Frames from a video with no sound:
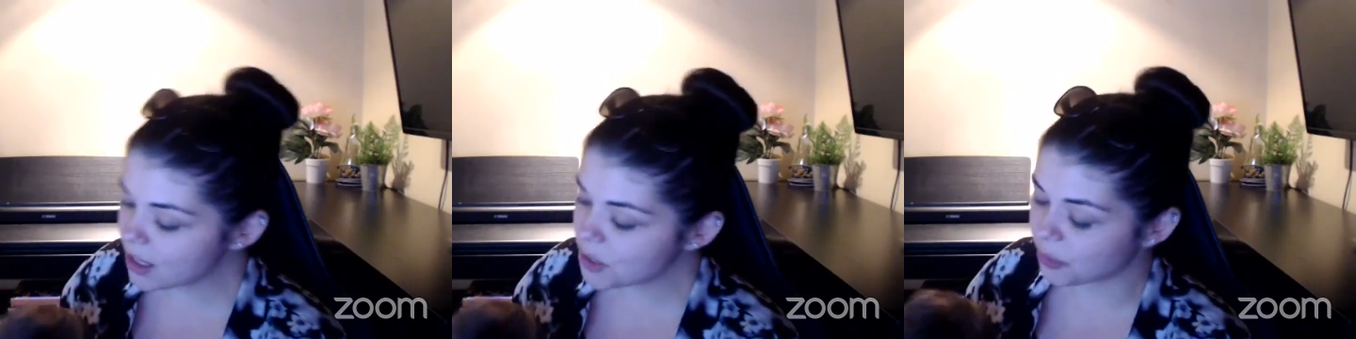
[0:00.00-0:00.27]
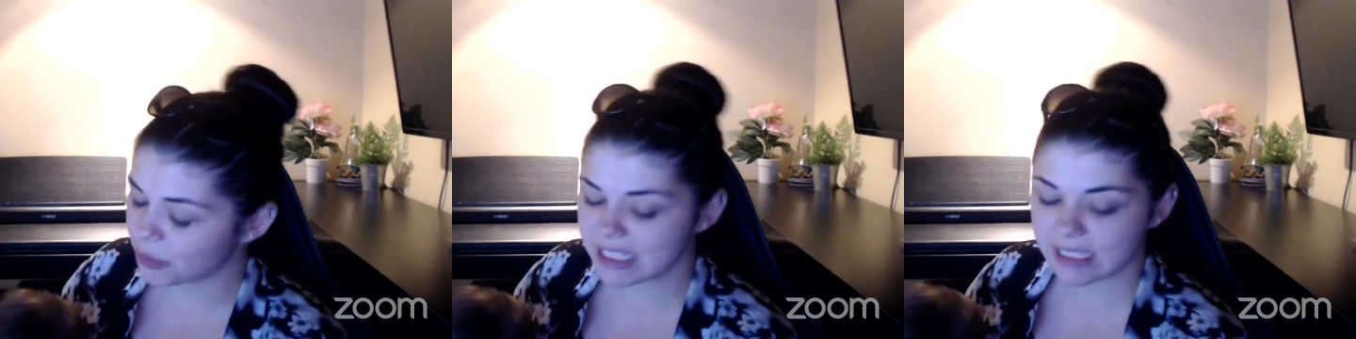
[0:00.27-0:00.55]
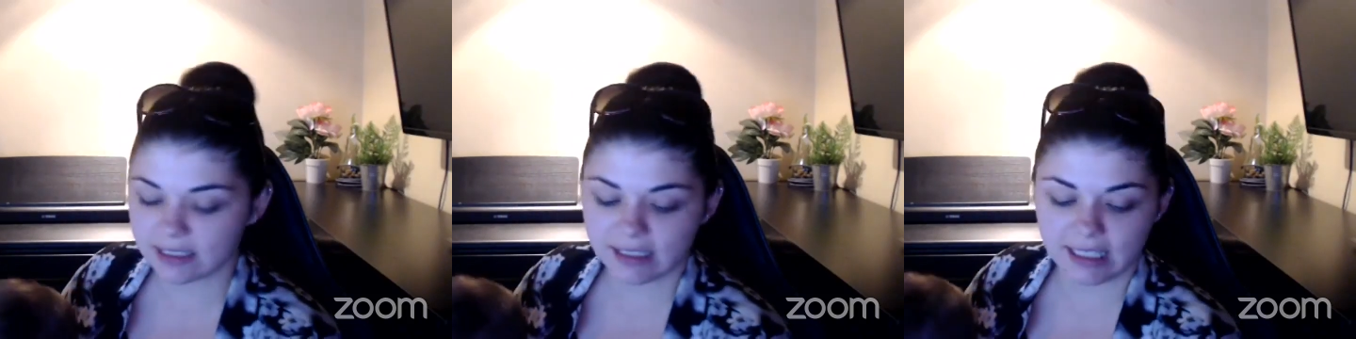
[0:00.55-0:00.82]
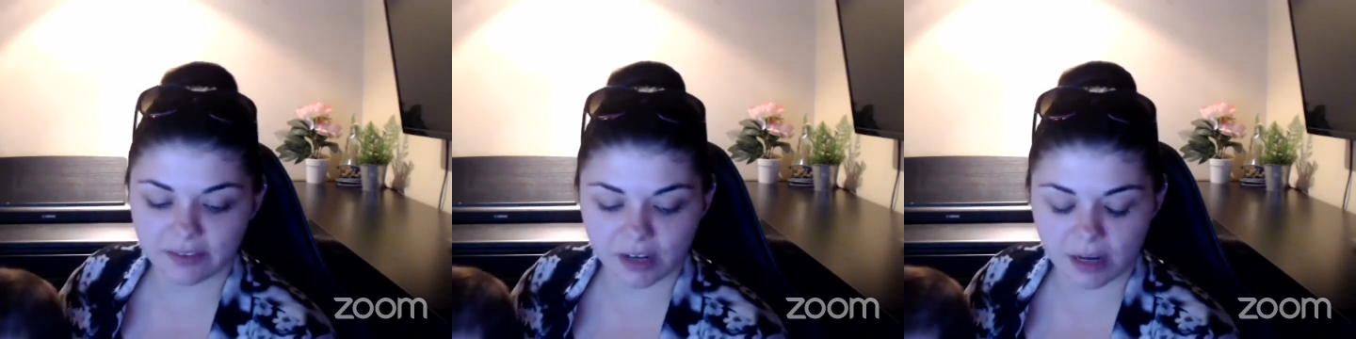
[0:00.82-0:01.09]
But recently,
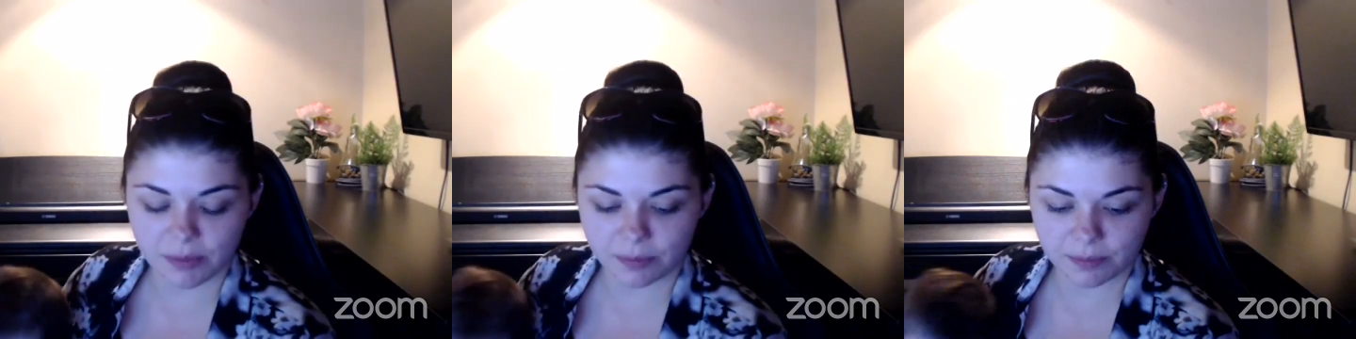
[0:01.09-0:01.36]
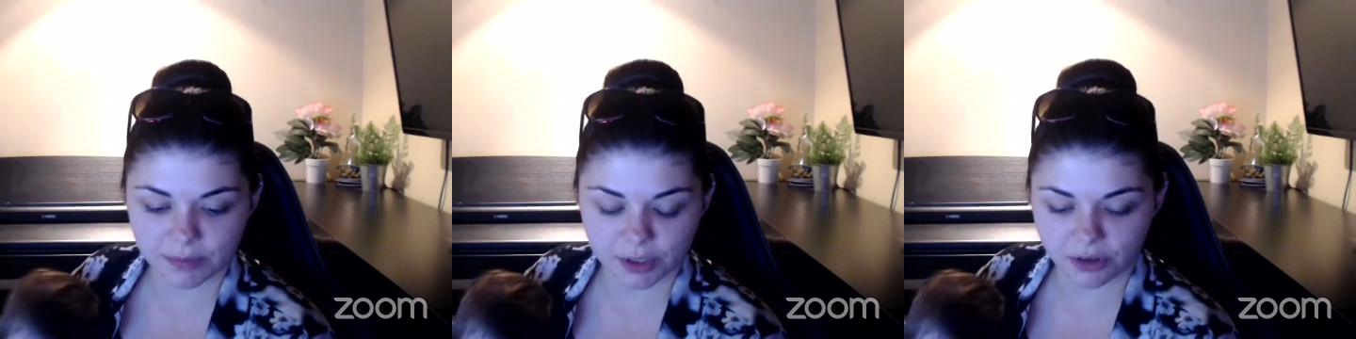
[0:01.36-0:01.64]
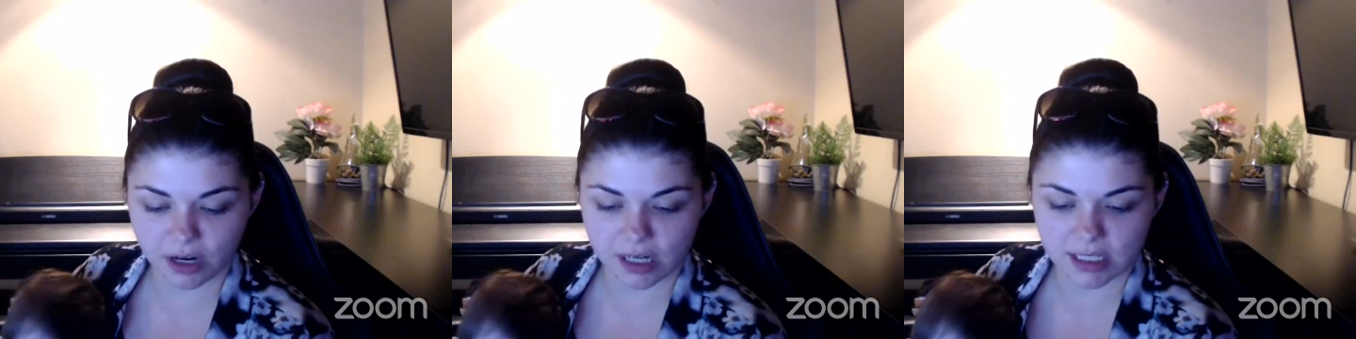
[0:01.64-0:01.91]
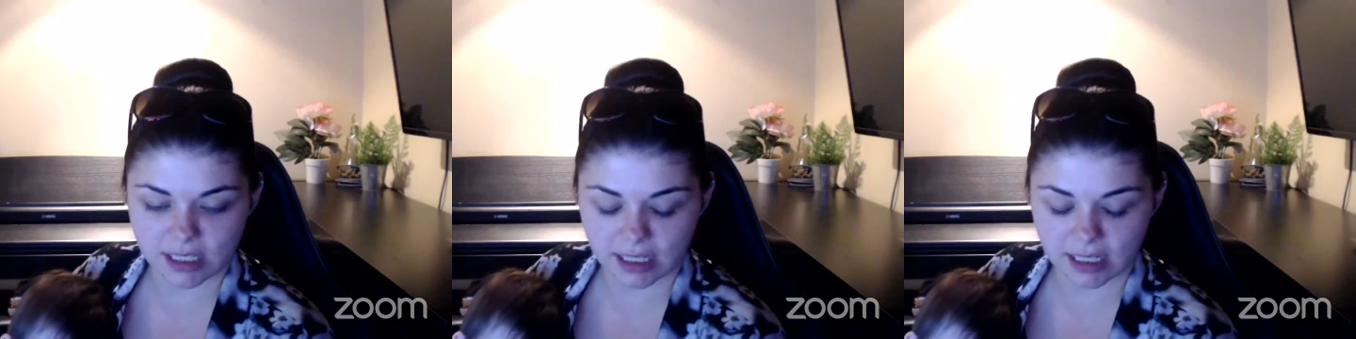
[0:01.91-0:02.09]
I've come across